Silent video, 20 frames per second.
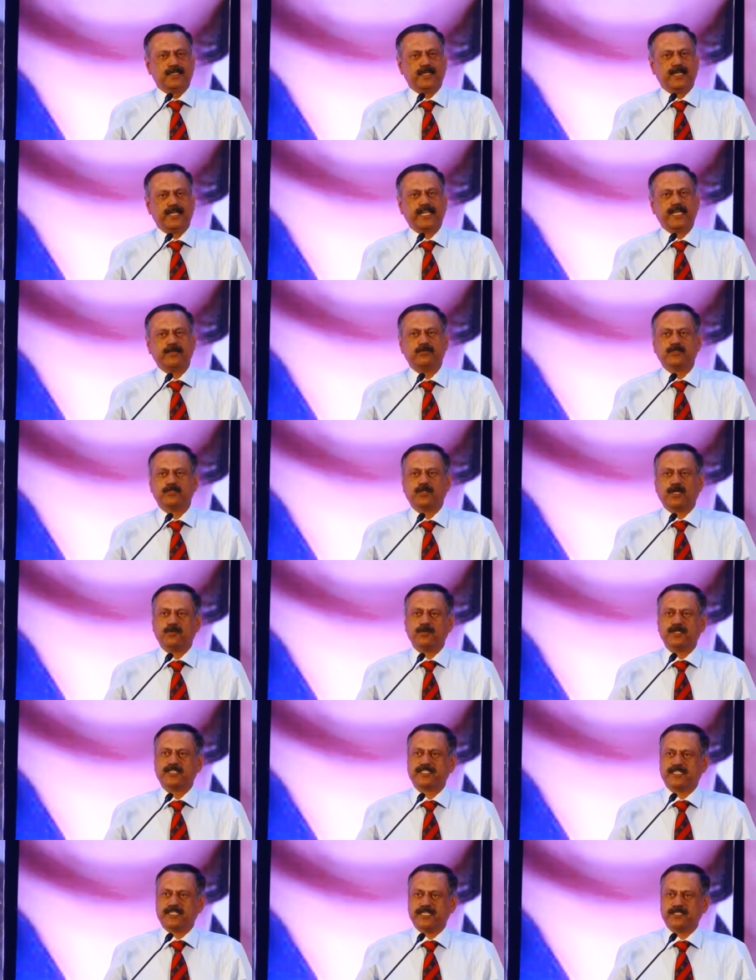and I was
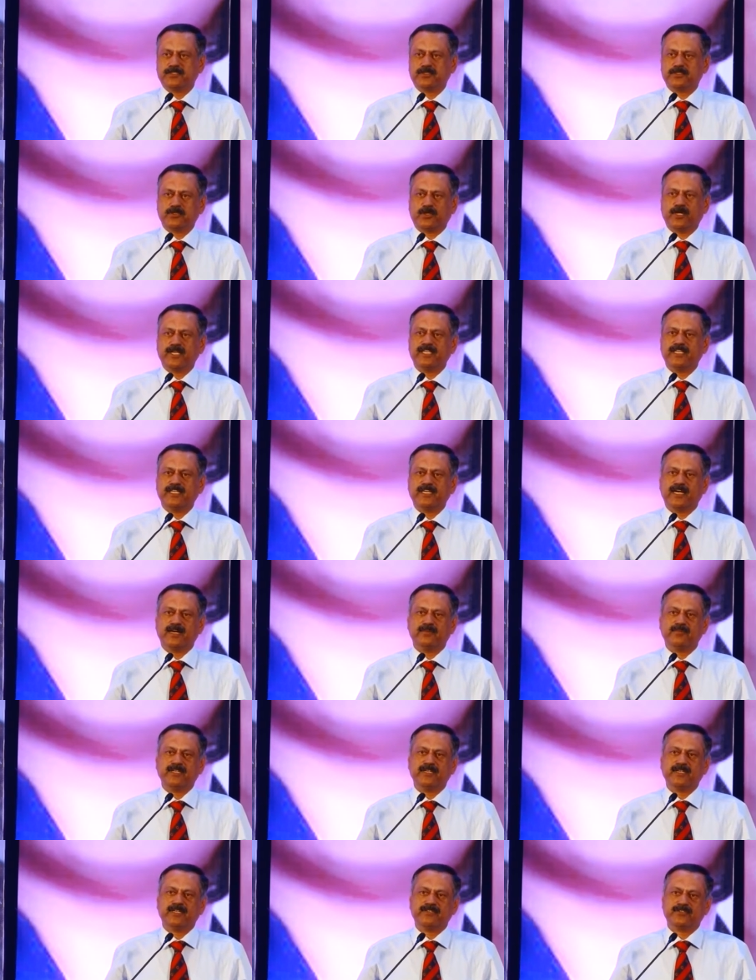always keen to join the
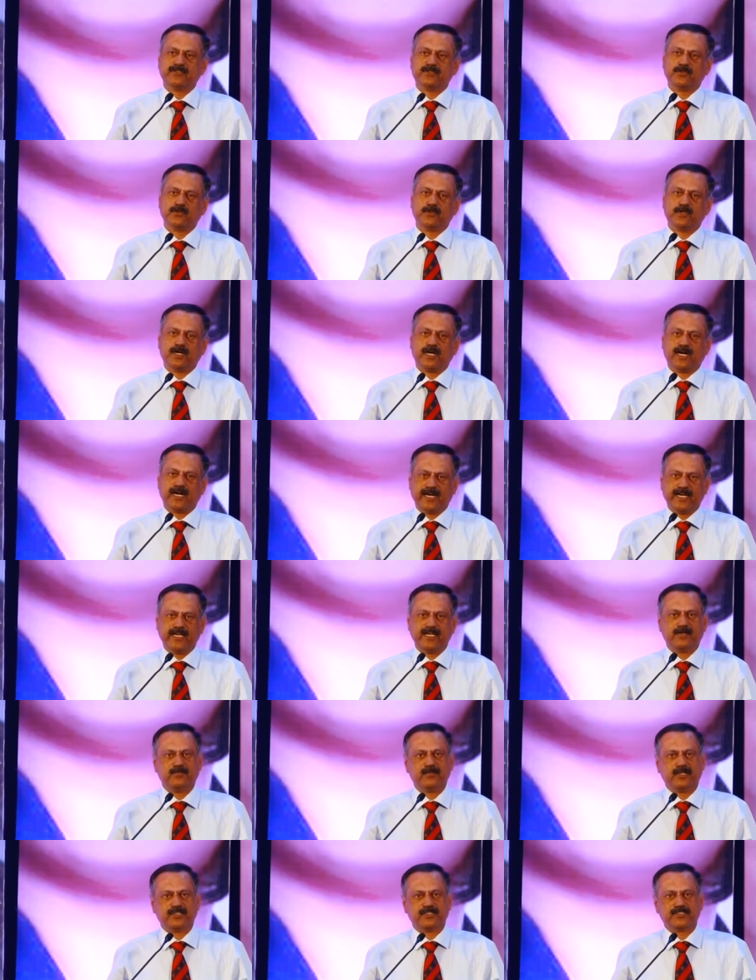army, and so I,
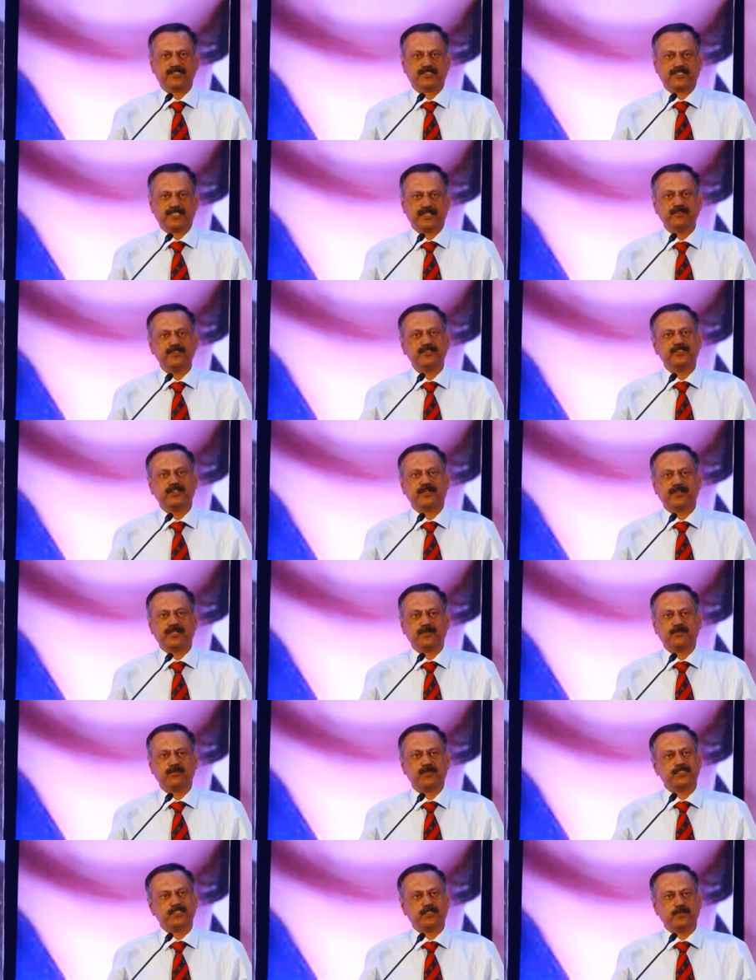amongst 7
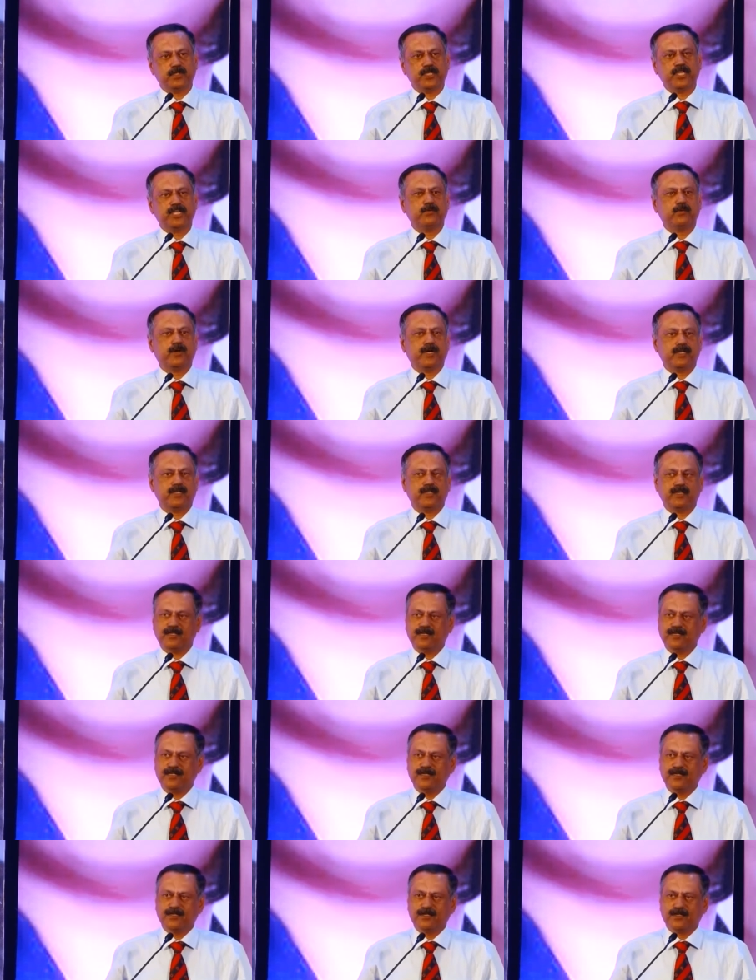children, was the only one
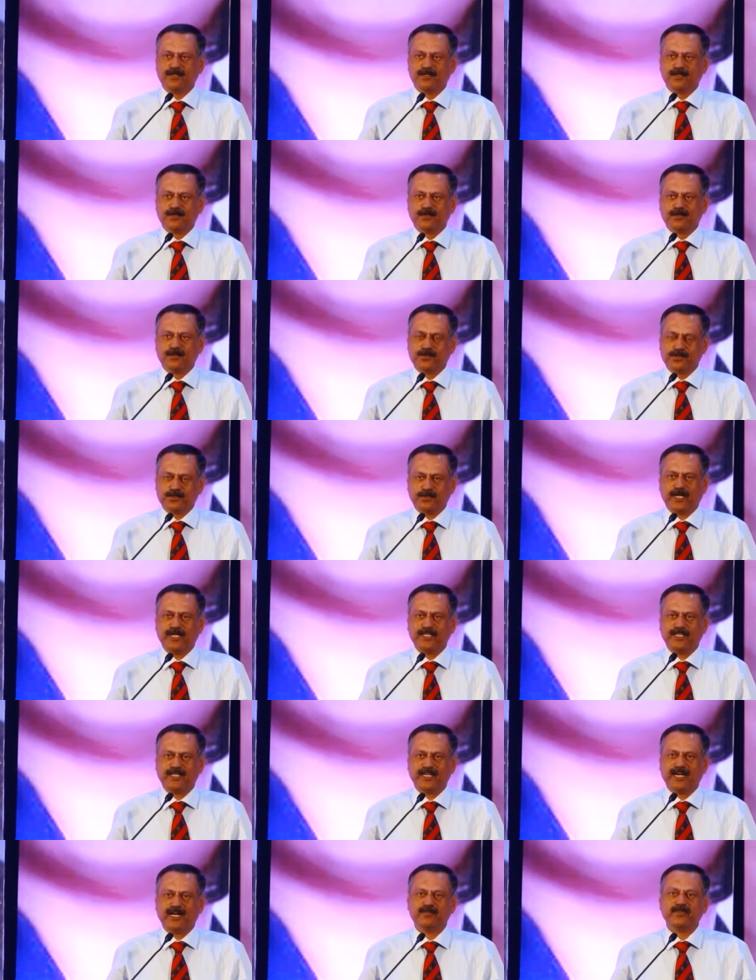who joined
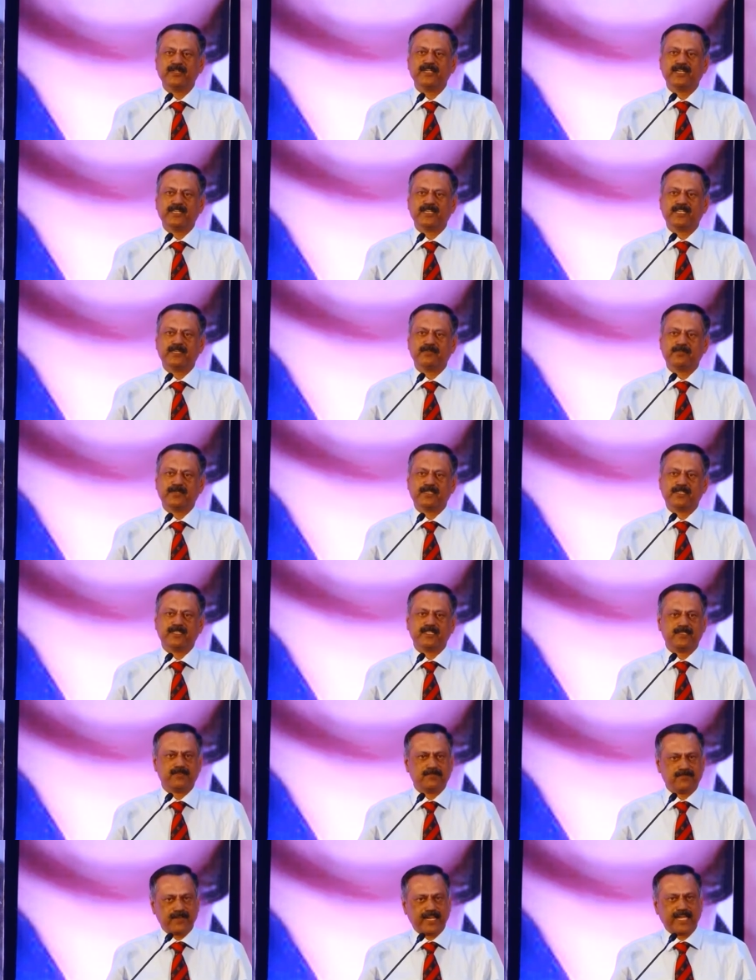the army and keeping
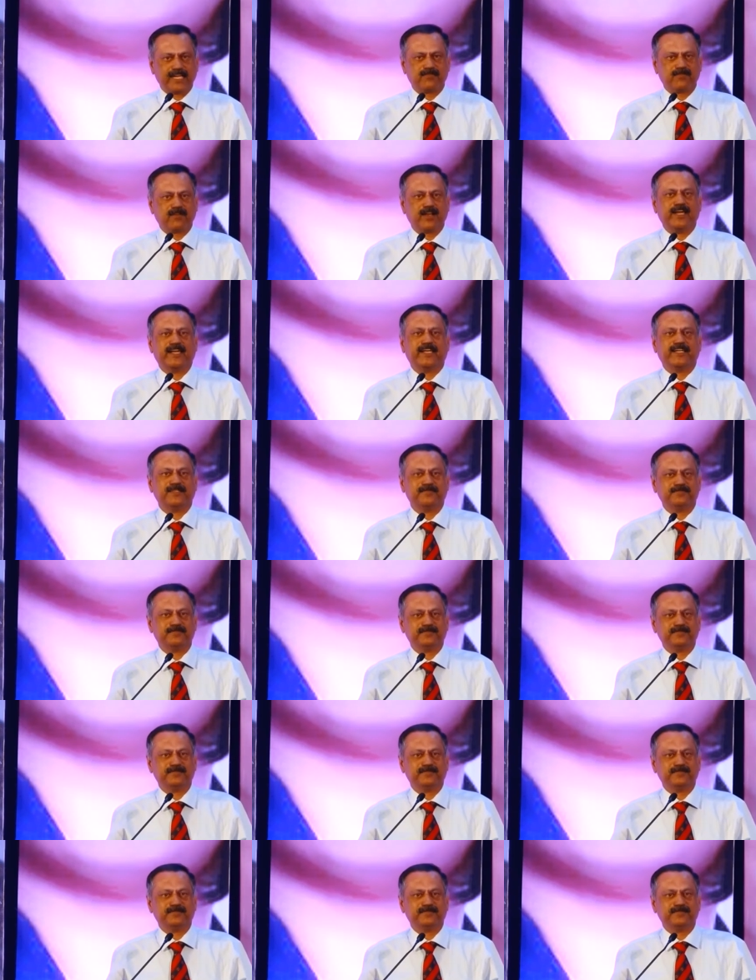the flag flying.